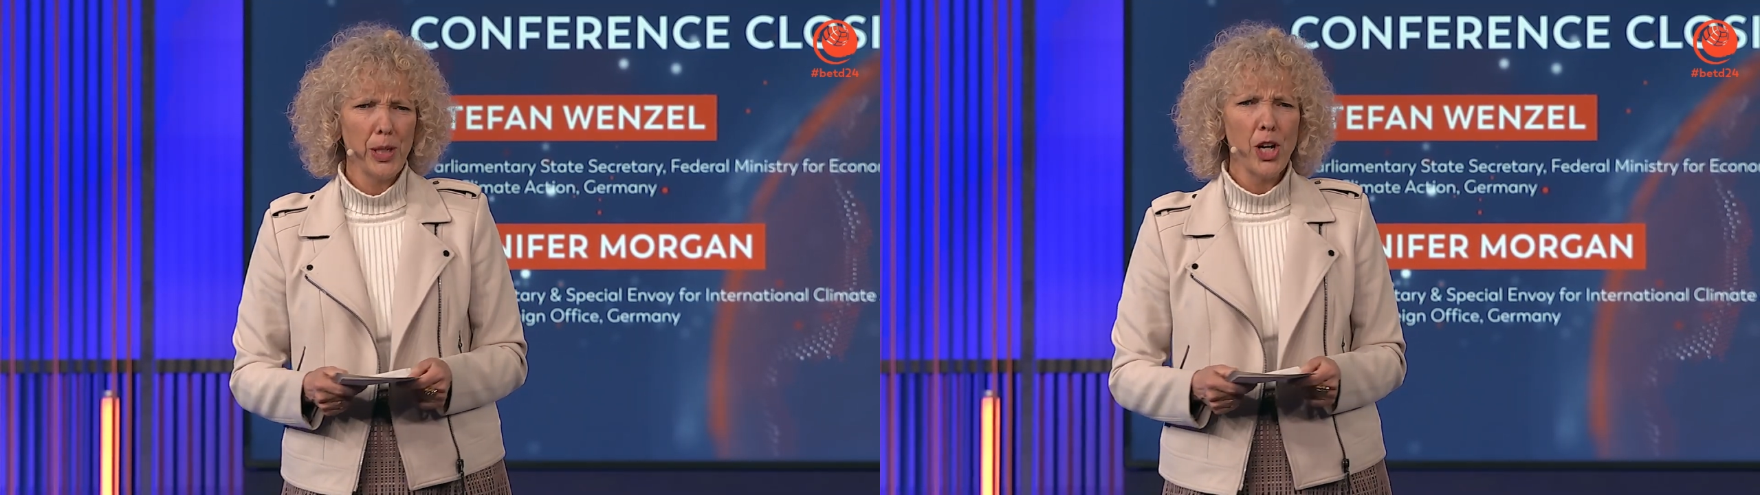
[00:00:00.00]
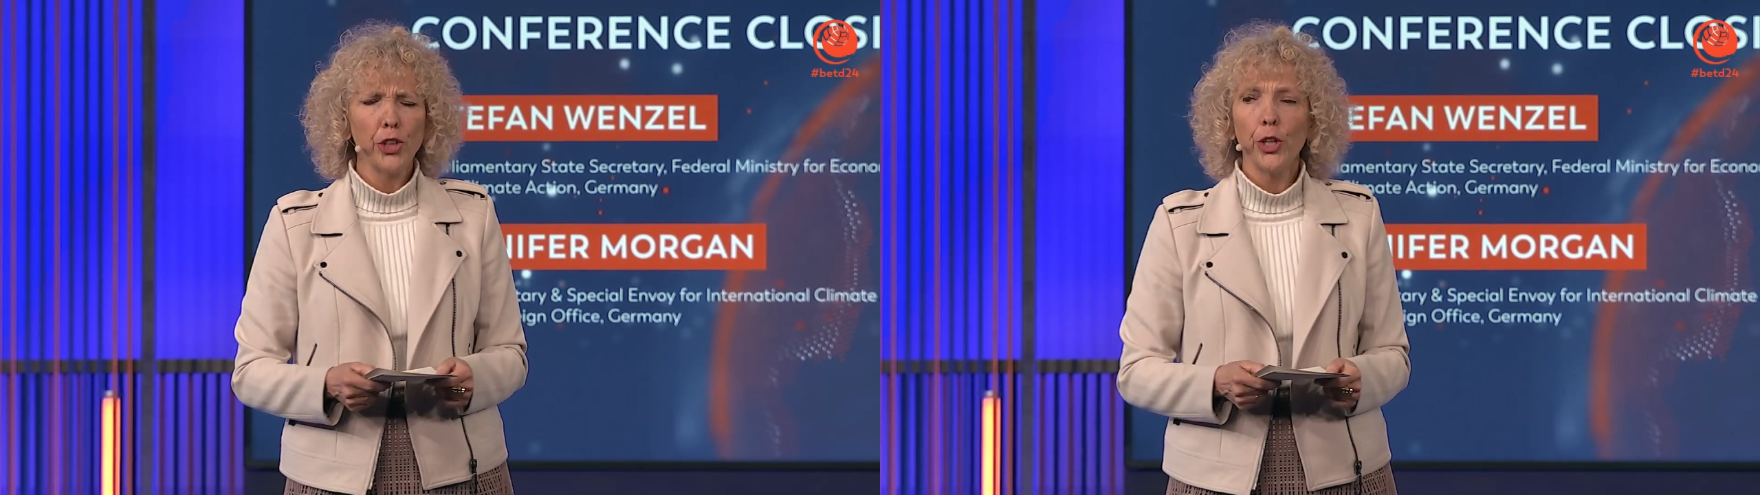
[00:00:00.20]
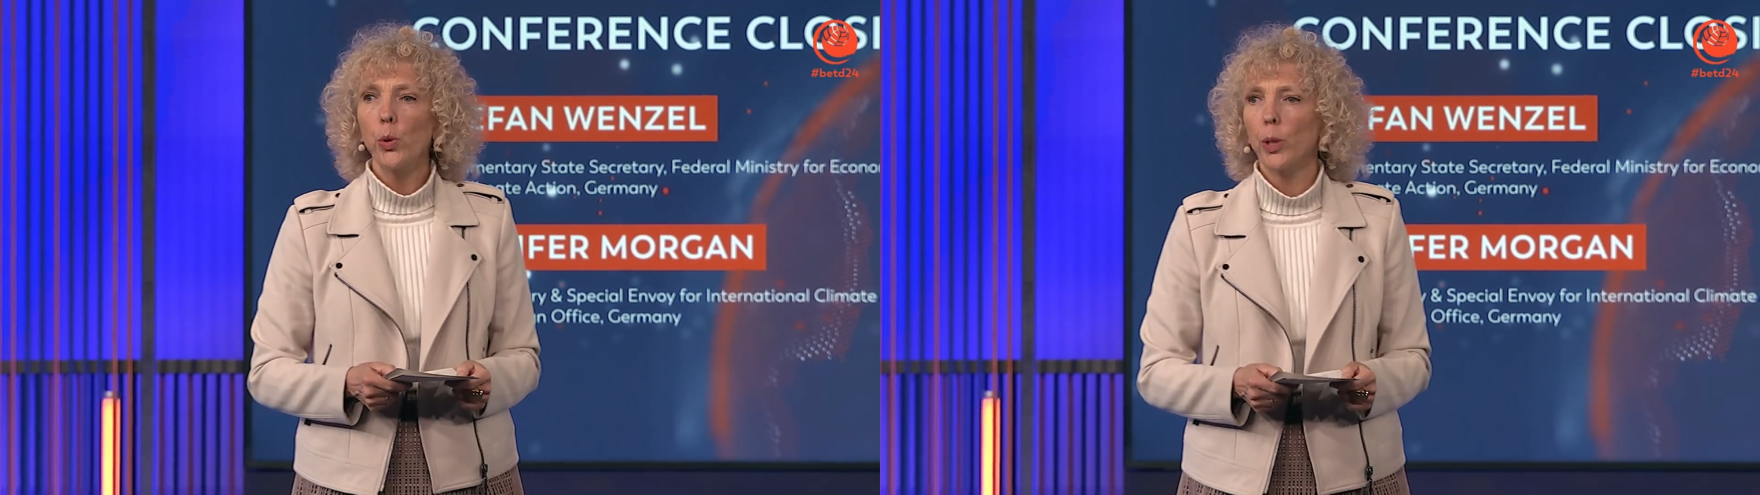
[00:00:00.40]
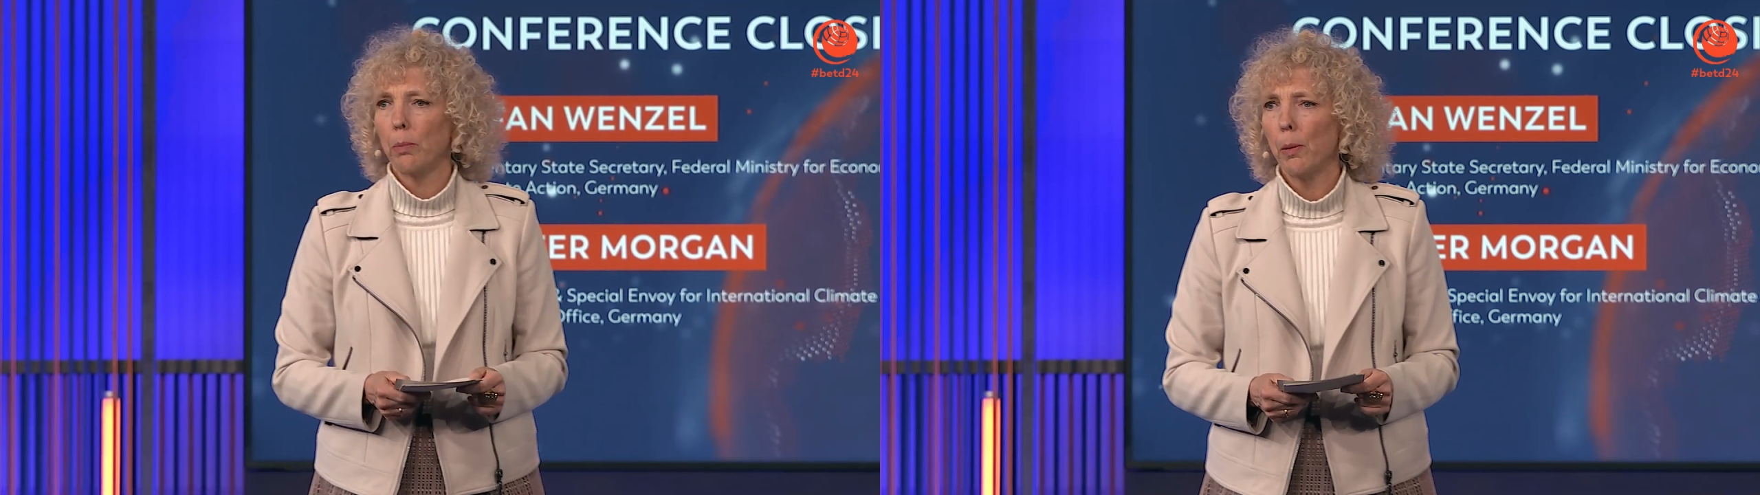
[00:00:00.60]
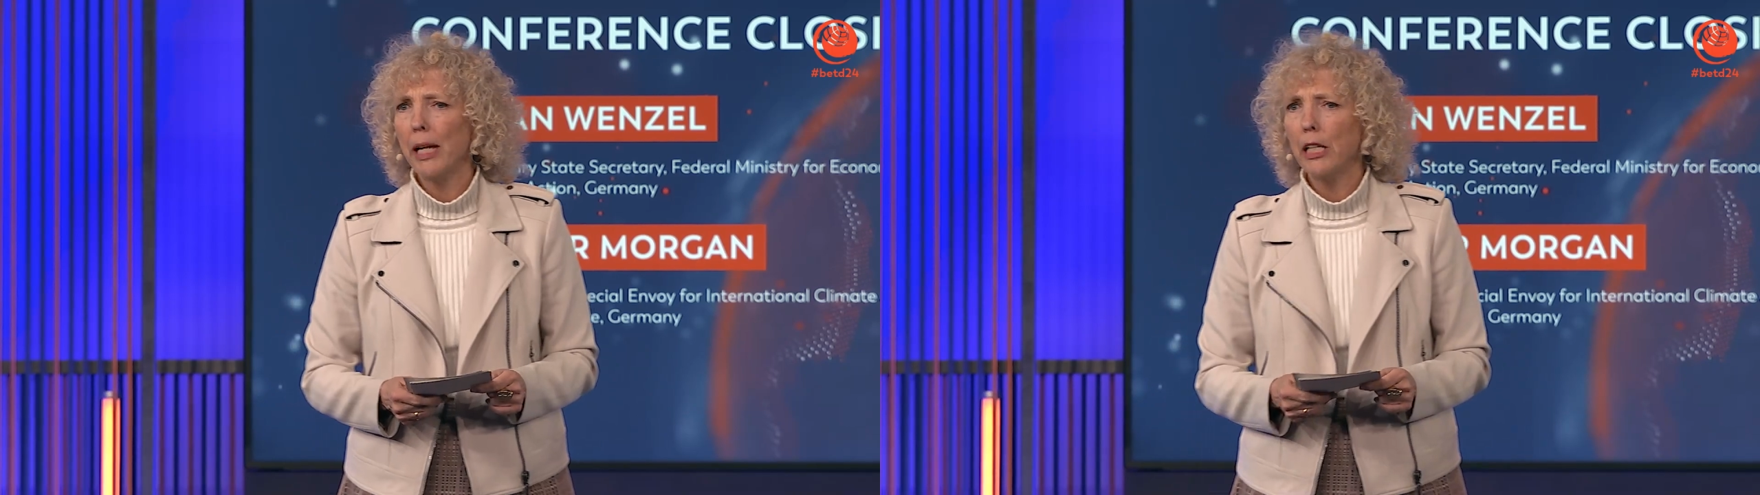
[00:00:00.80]
We all know it,
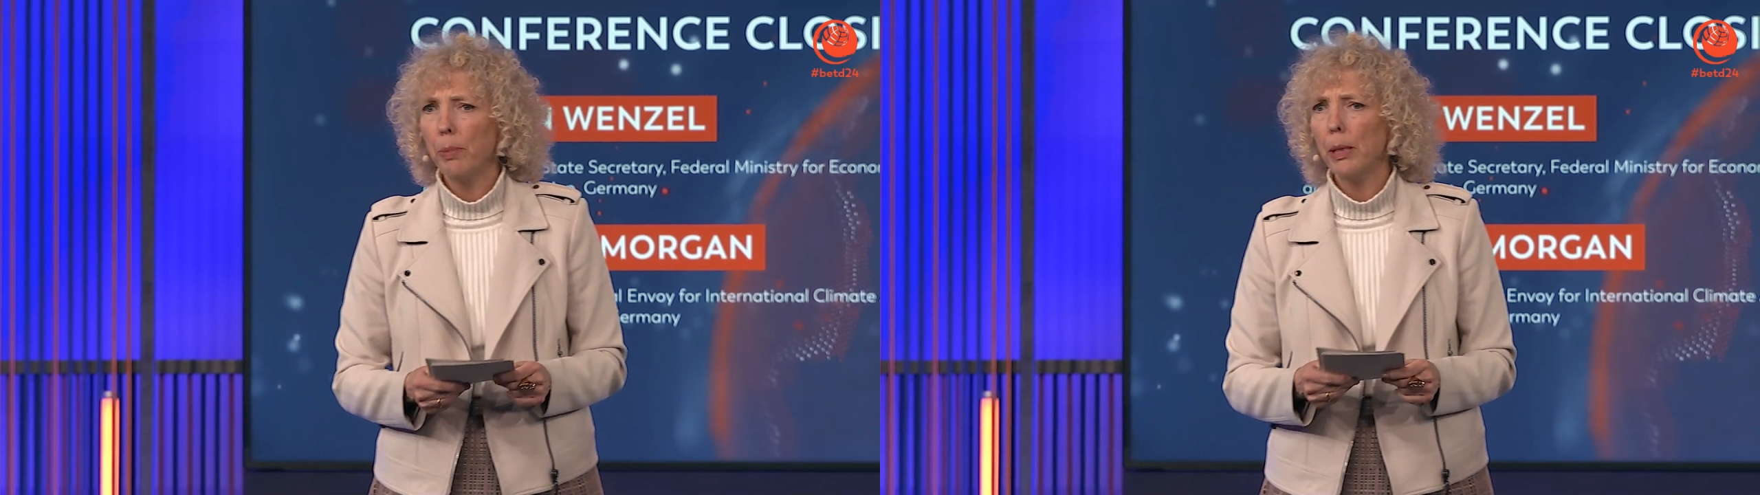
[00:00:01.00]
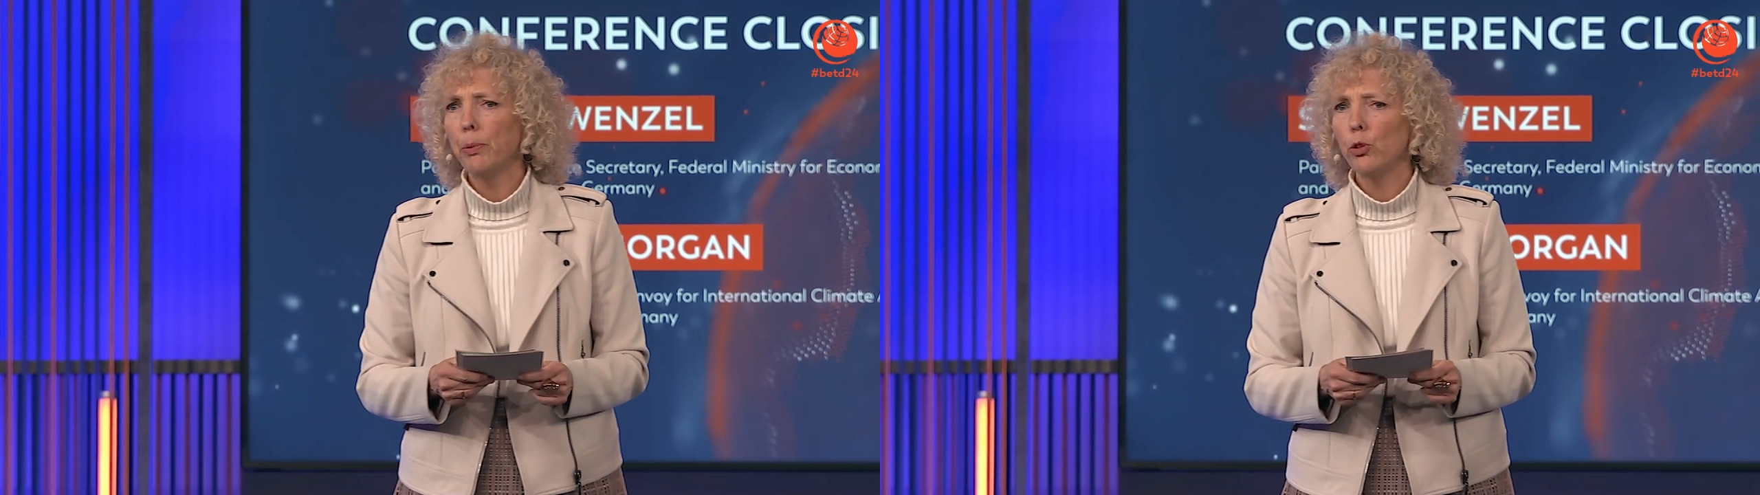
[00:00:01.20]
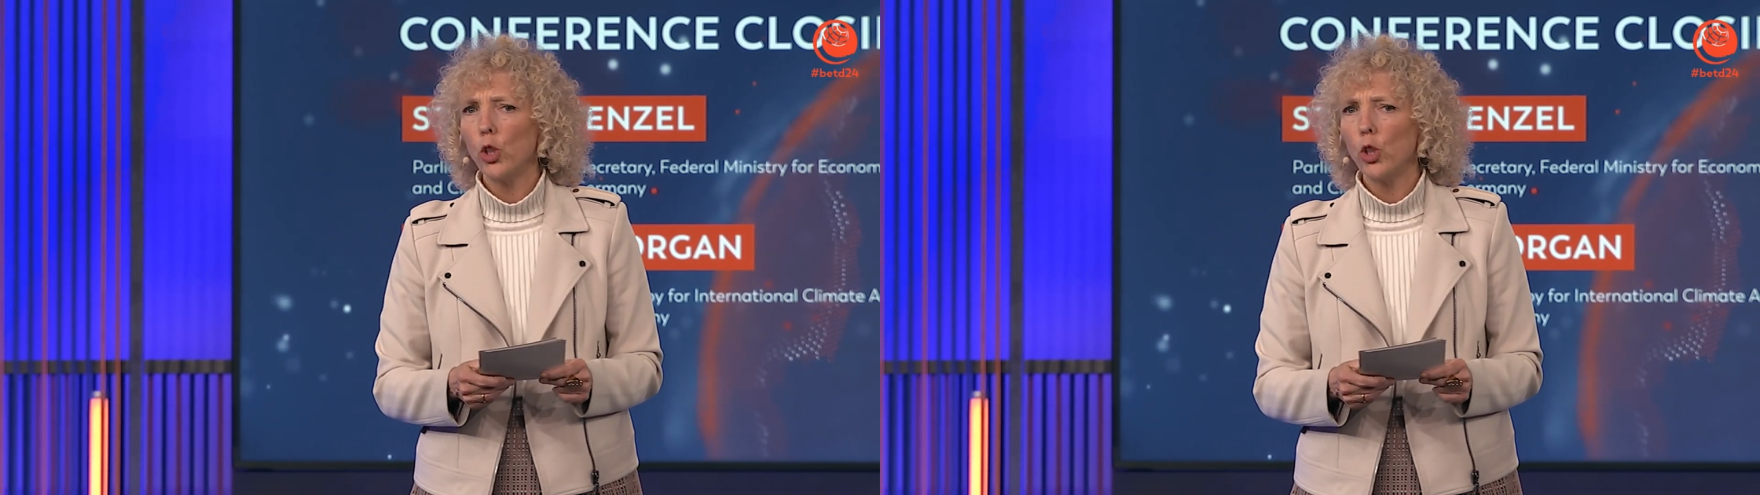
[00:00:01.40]
but many people